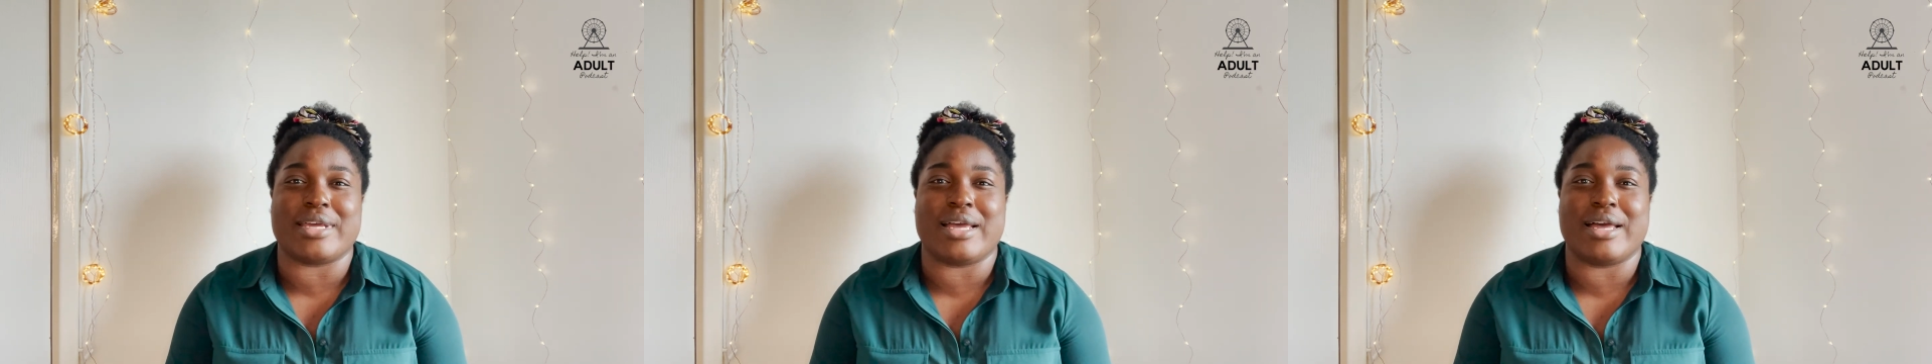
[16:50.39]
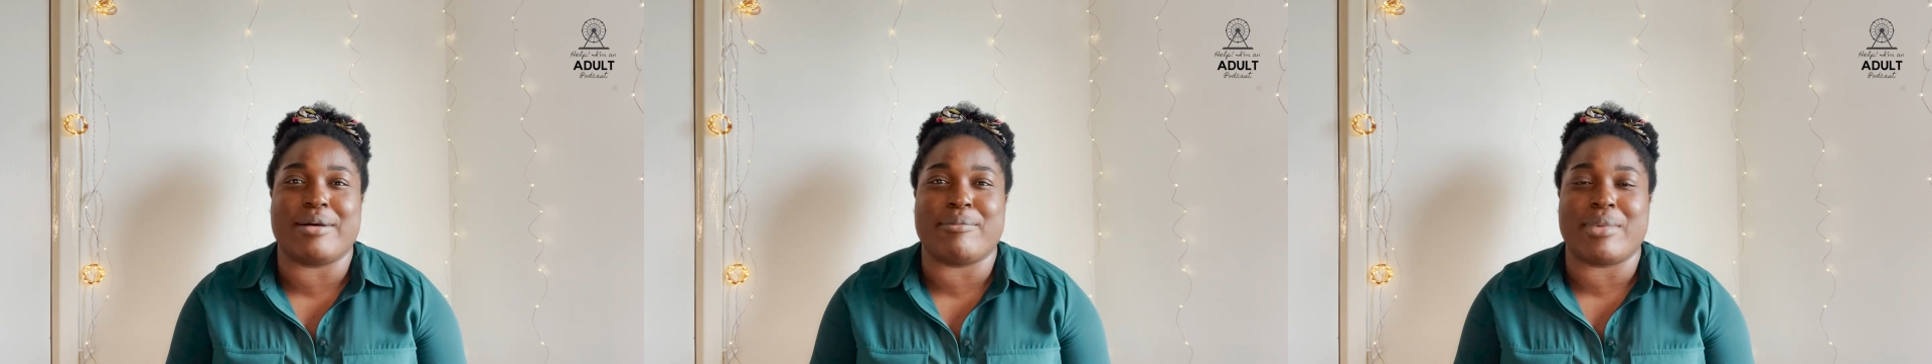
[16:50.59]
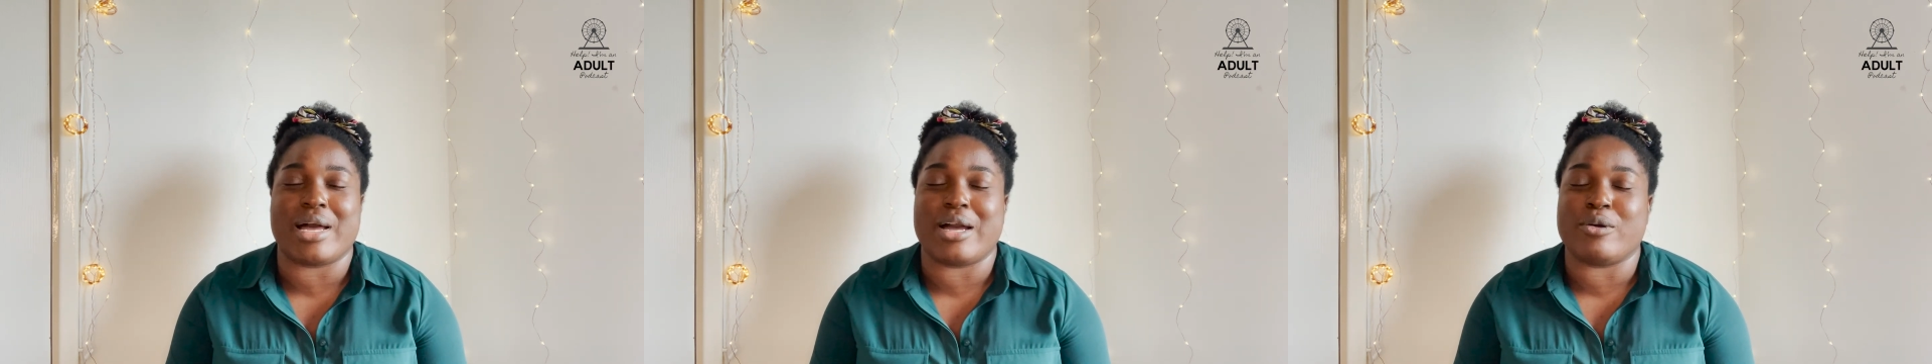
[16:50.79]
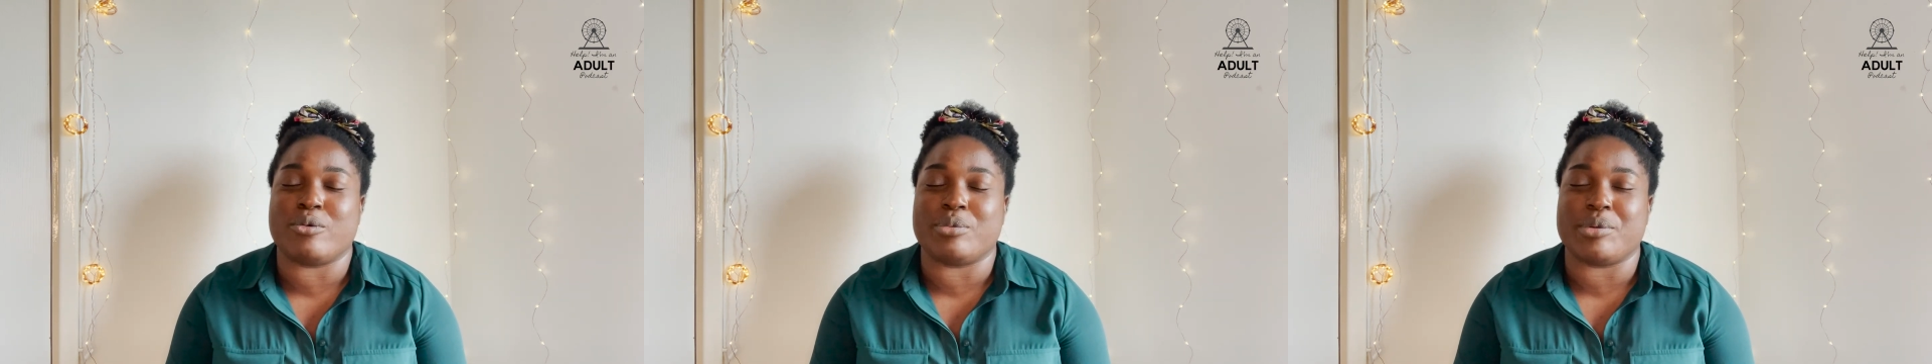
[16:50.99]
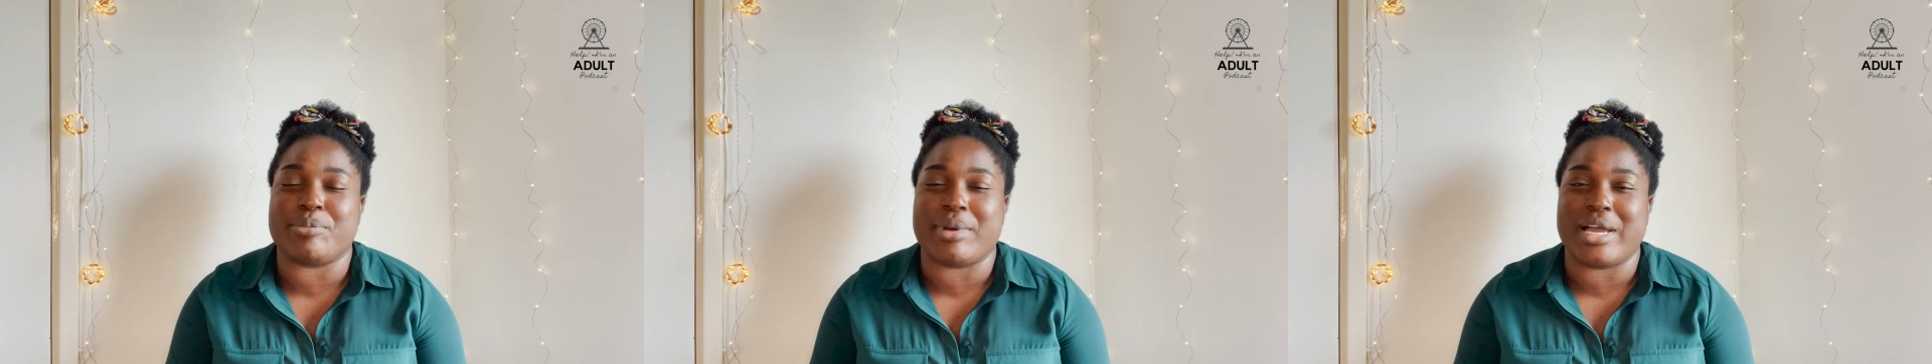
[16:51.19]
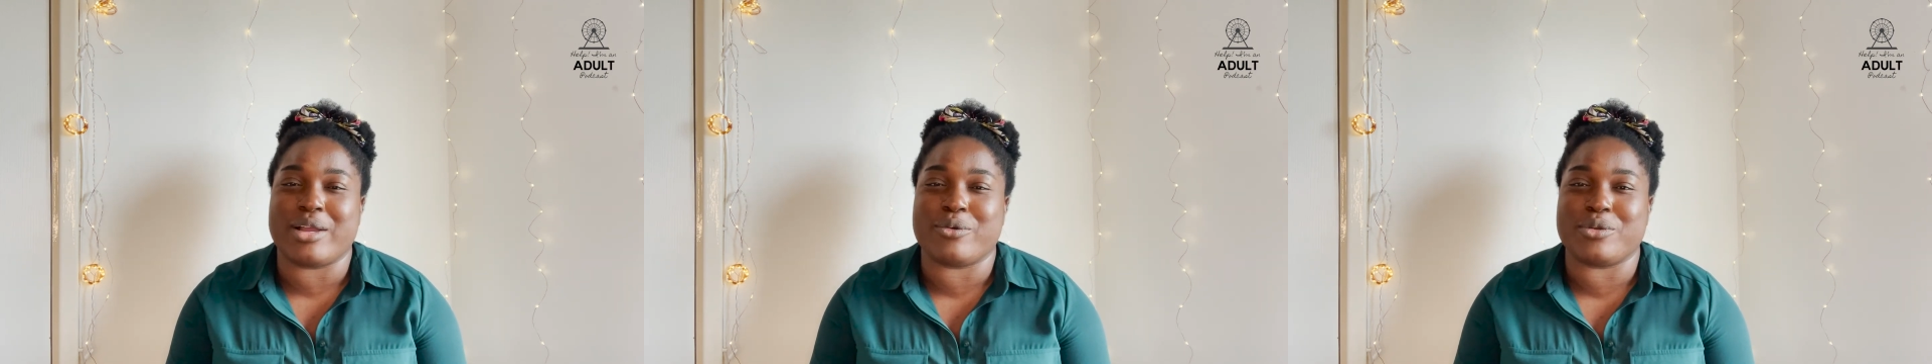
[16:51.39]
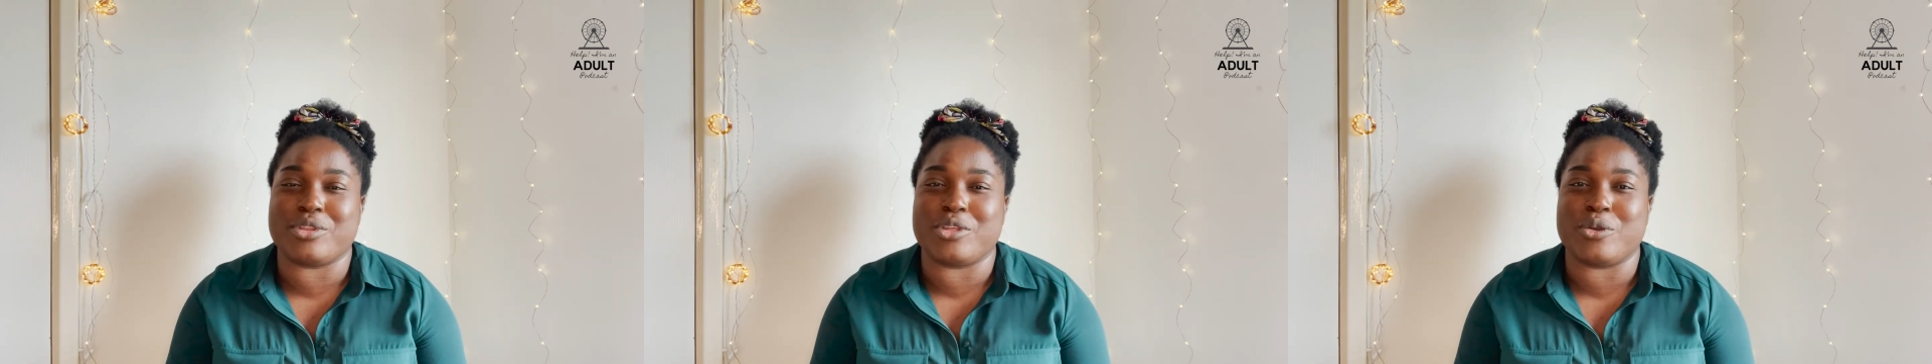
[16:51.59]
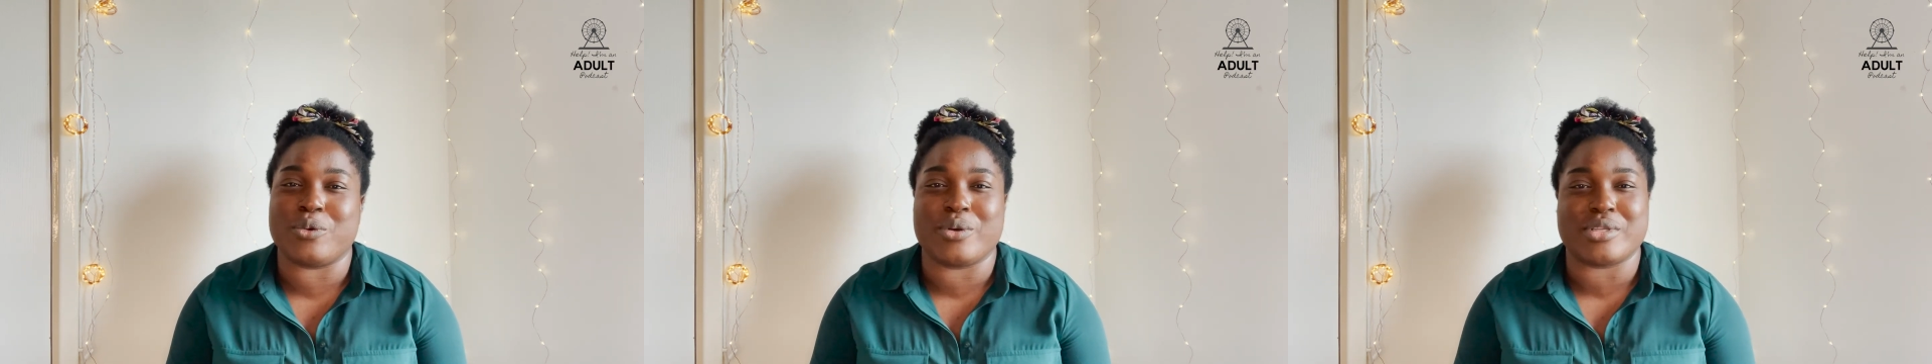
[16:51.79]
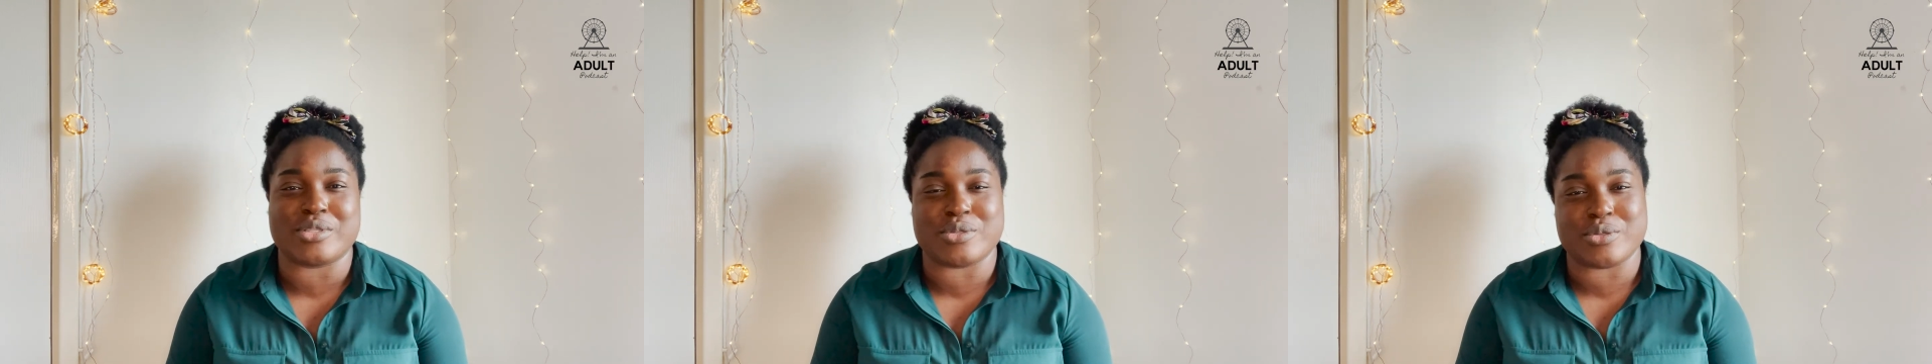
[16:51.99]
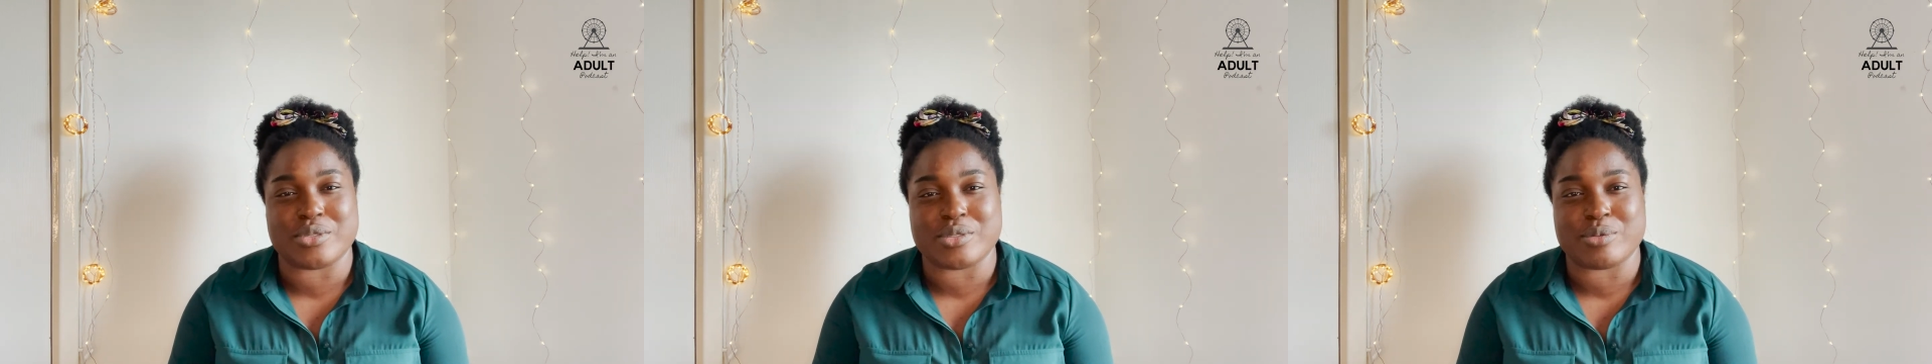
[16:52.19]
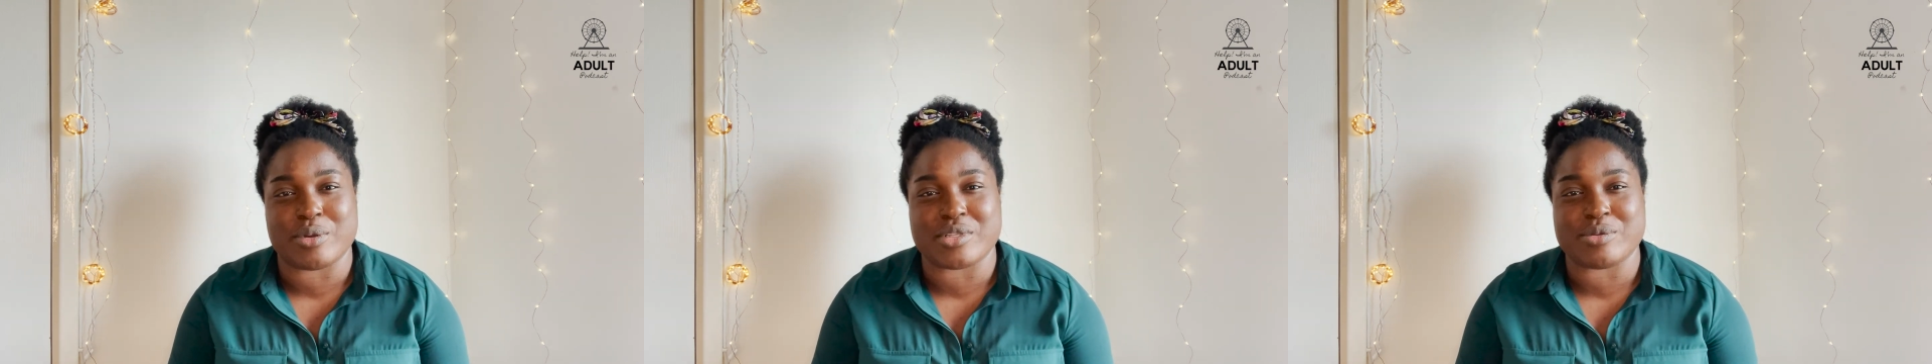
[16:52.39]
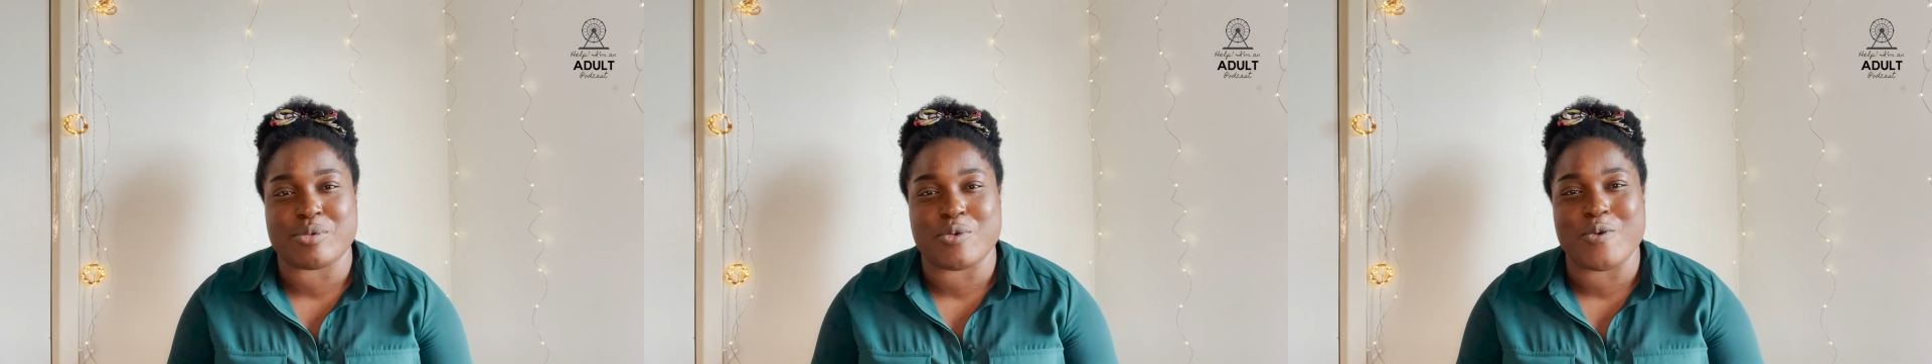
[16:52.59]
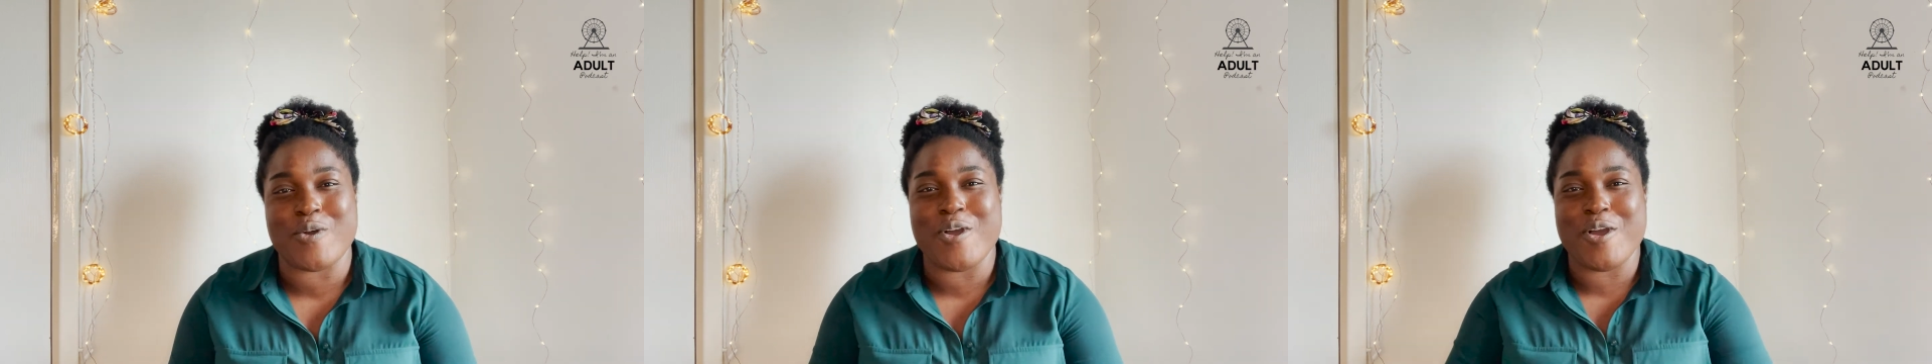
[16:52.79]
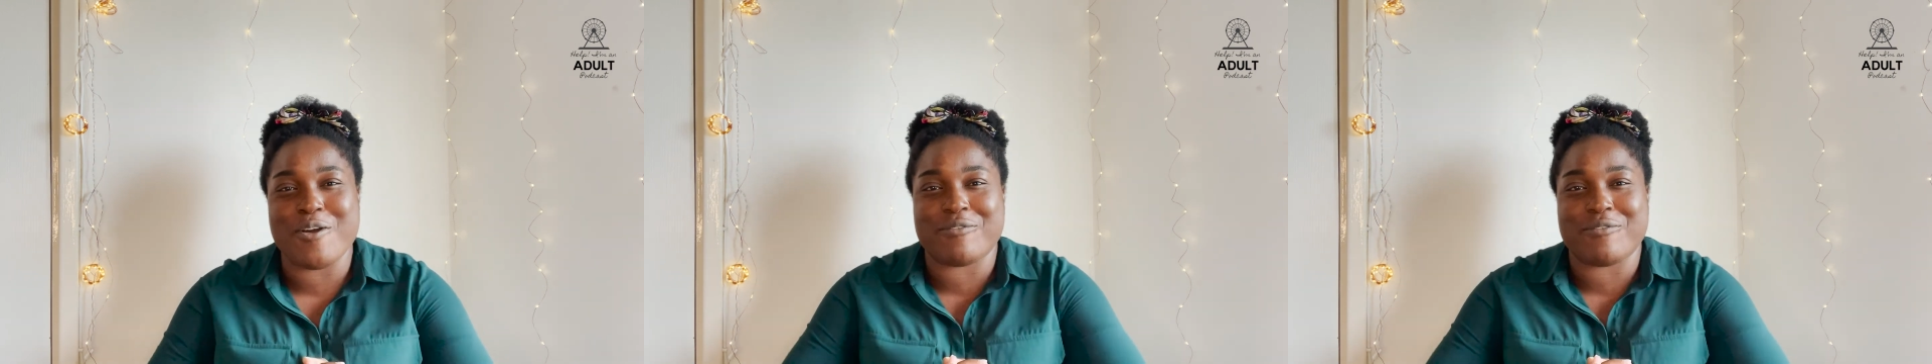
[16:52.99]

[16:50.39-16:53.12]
I will be back with you as soon as possible